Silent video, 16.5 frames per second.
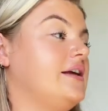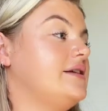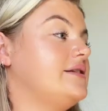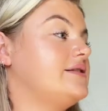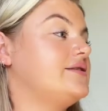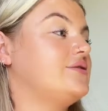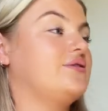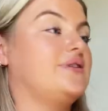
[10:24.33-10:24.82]

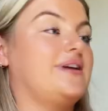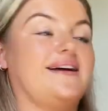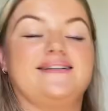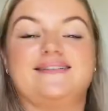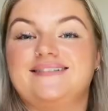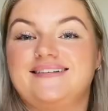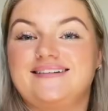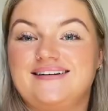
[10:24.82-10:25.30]
So
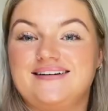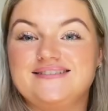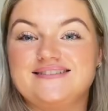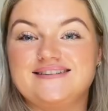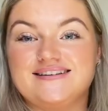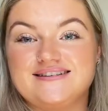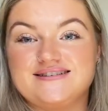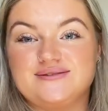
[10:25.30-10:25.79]
yeah, I'm
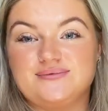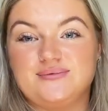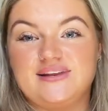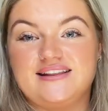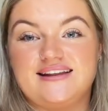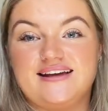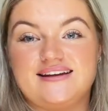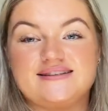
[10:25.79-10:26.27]
delighted
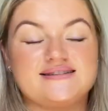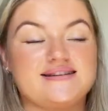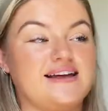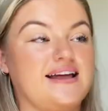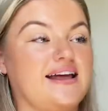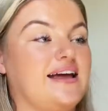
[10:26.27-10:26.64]
with that.